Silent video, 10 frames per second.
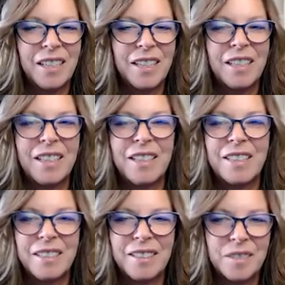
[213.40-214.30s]

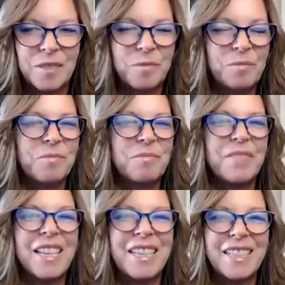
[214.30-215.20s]

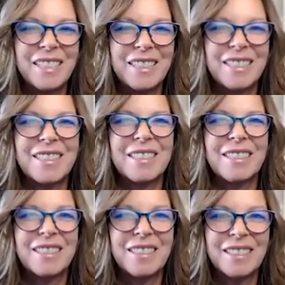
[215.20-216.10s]

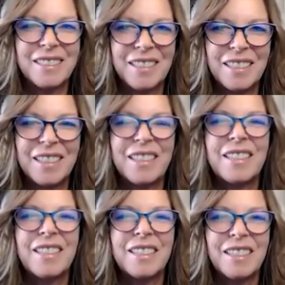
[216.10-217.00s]

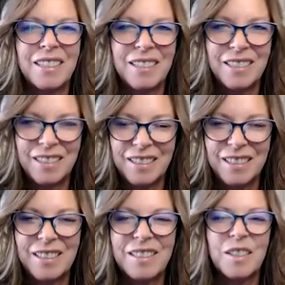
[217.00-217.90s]

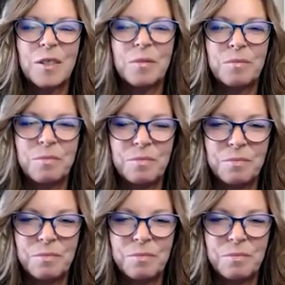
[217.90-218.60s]
This person isn't speaking.